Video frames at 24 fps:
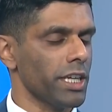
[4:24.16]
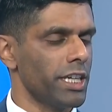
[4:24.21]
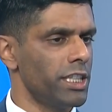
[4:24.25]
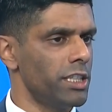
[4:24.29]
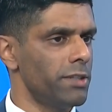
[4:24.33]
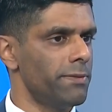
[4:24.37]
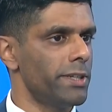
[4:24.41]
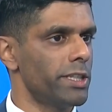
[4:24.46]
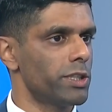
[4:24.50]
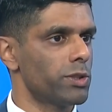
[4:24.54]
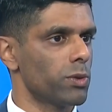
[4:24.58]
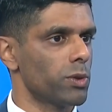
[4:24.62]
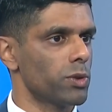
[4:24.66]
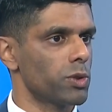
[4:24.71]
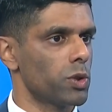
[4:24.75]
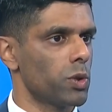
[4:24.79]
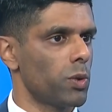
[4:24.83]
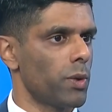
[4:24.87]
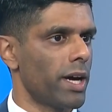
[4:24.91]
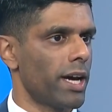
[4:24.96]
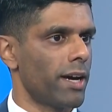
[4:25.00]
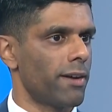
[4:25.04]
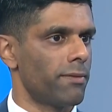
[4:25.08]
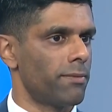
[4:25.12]
individuals
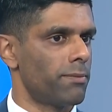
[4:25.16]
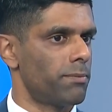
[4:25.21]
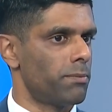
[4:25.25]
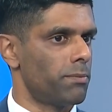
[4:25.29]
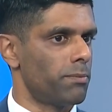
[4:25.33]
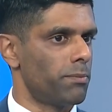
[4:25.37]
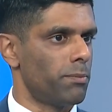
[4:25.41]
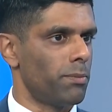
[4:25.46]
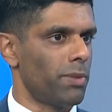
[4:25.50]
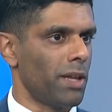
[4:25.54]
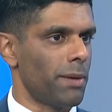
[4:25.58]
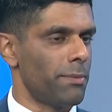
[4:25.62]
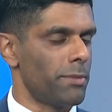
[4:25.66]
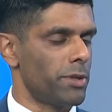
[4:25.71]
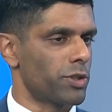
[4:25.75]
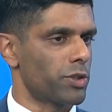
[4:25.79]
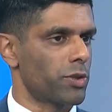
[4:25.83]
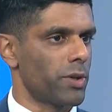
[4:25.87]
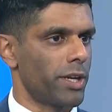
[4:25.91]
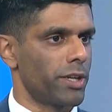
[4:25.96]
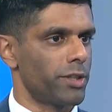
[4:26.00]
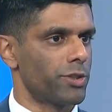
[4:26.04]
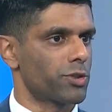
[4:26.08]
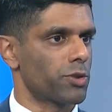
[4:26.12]
who have
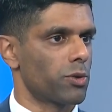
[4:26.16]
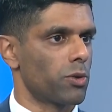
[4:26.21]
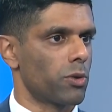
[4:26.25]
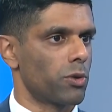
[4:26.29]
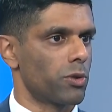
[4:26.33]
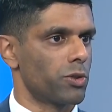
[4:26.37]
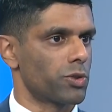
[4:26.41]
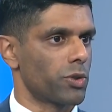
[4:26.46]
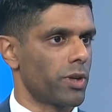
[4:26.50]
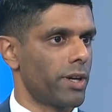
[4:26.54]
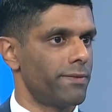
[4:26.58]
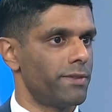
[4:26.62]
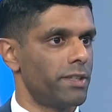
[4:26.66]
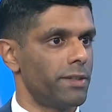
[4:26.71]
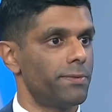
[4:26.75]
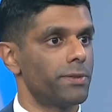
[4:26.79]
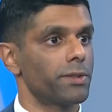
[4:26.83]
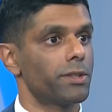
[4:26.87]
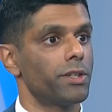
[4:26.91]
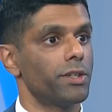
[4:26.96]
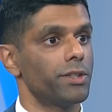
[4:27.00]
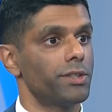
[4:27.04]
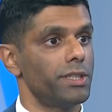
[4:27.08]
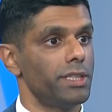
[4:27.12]
blemished credit scores or have
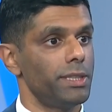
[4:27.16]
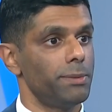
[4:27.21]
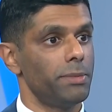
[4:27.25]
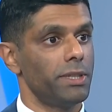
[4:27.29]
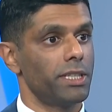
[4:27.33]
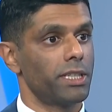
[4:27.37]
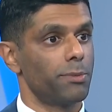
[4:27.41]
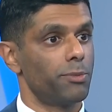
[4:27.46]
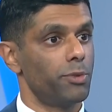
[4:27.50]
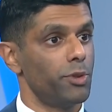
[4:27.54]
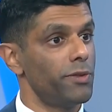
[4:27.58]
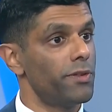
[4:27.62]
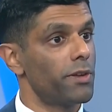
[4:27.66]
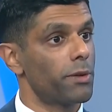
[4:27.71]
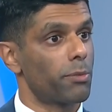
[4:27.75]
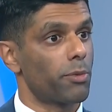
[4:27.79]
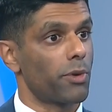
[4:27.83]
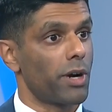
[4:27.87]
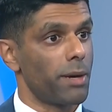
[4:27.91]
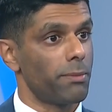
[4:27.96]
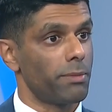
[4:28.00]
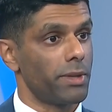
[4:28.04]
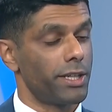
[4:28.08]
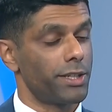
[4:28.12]
difficulty being approved at a
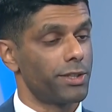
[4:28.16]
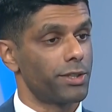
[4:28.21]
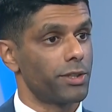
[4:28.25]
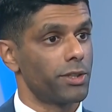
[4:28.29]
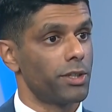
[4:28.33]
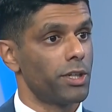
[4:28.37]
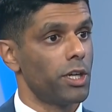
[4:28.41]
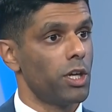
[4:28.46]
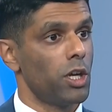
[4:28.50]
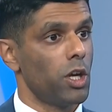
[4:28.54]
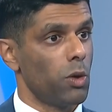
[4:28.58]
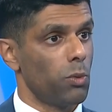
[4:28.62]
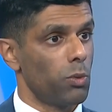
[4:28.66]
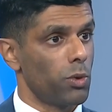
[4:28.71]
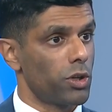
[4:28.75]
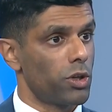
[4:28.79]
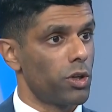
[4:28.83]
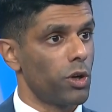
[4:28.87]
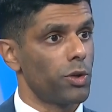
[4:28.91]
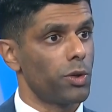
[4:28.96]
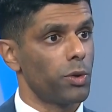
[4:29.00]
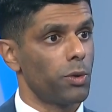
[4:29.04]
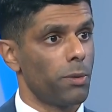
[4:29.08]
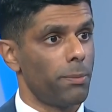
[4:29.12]
prime lender will
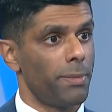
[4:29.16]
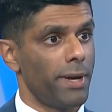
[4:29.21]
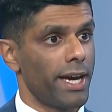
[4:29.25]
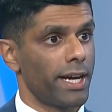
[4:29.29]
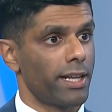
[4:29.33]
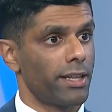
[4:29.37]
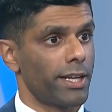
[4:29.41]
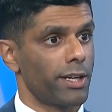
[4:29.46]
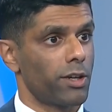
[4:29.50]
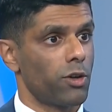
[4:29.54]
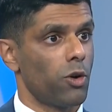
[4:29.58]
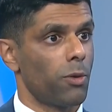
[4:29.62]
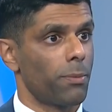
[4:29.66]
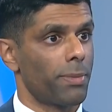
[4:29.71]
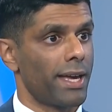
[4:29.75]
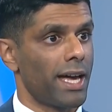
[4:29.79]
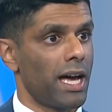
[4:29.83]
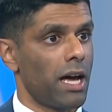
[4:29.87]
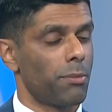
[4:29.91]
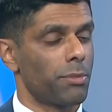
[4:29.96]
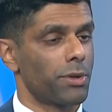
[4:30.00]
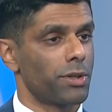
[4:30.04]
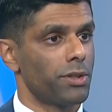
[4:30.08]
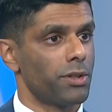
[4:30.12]
go to a bank like Home
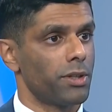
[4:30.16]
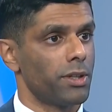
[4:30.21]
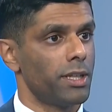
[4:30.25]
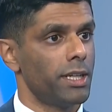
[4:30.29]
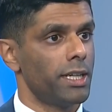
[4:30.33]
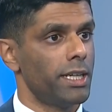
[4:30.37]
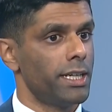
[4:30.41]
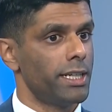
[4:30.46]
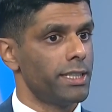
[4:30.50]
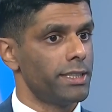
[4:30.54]
Capital,